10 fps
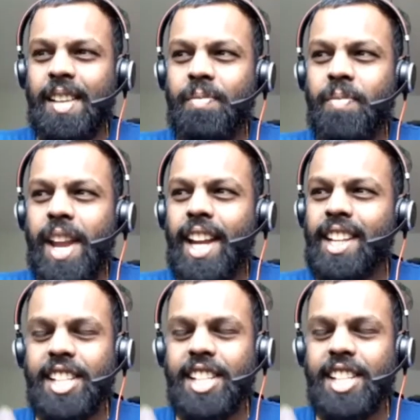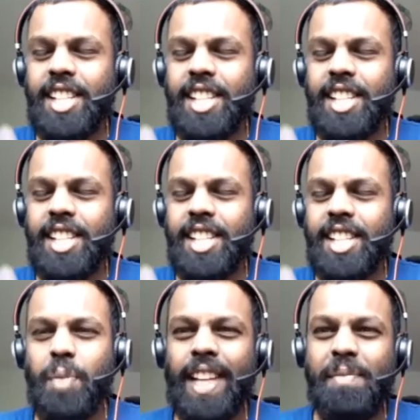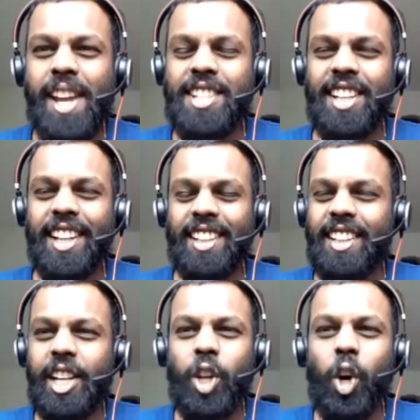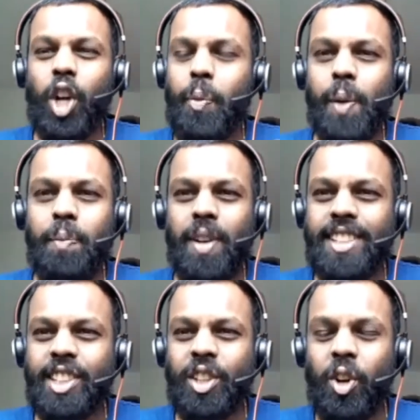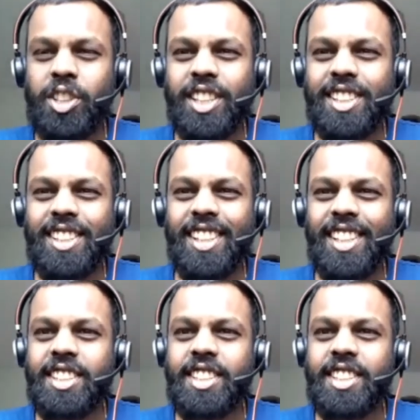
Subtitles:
make such a big image? Like they talk about bliss consciousness,